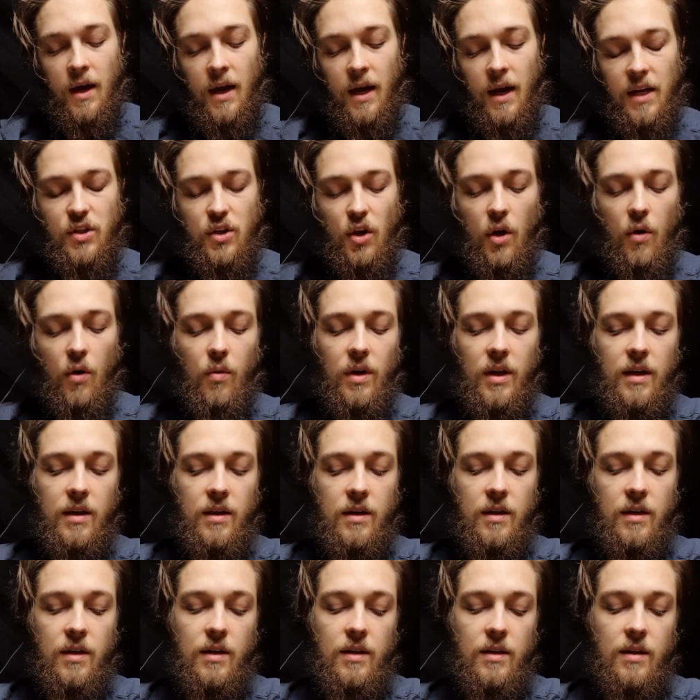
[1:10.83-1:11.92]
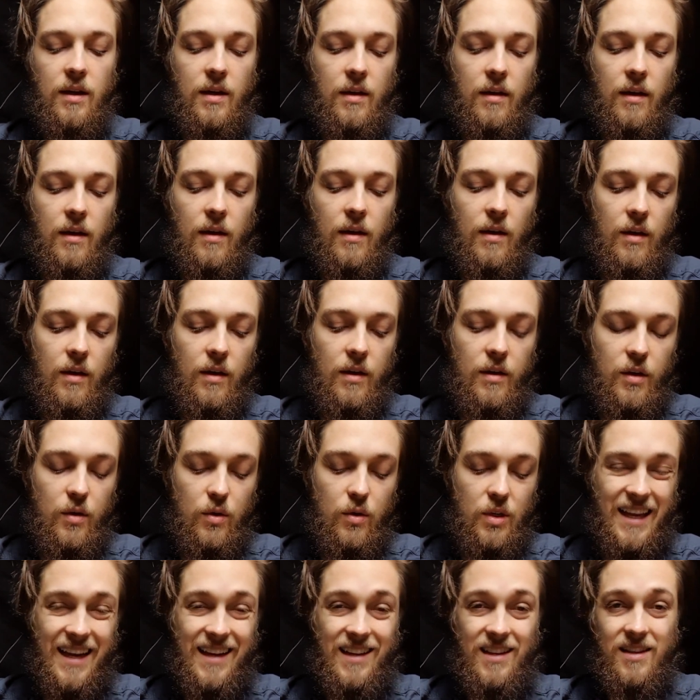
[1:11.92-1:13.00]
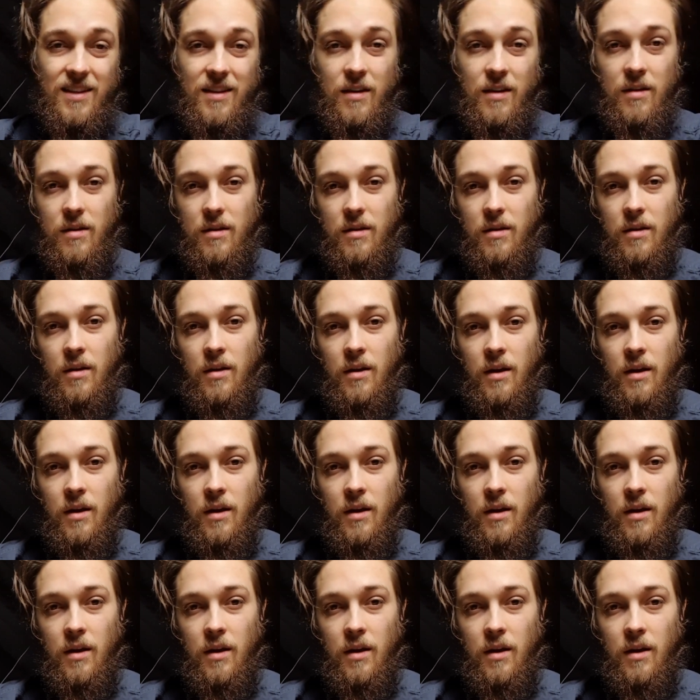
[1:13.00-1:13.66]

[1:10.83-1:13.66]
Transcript: It's not only that you stand still,